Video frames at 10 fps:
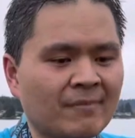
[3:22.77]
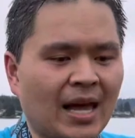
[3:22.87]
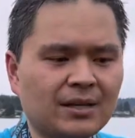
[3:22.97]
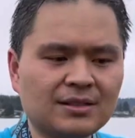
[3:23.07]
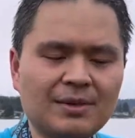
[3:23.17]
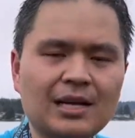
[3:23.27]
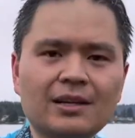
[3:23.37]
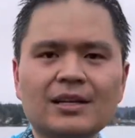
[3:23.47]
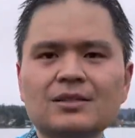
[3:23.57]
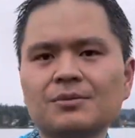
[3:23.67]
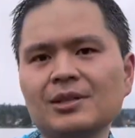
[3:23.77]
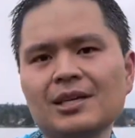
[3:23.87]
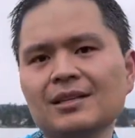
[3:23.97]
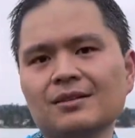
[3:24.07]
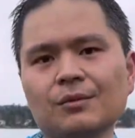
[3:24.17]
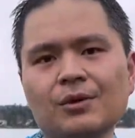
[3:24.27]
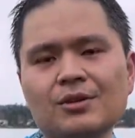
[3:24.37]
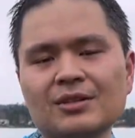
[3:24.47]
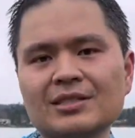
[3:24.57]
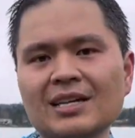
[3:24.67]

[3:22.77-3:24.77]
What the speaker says: something clicks with it, where you just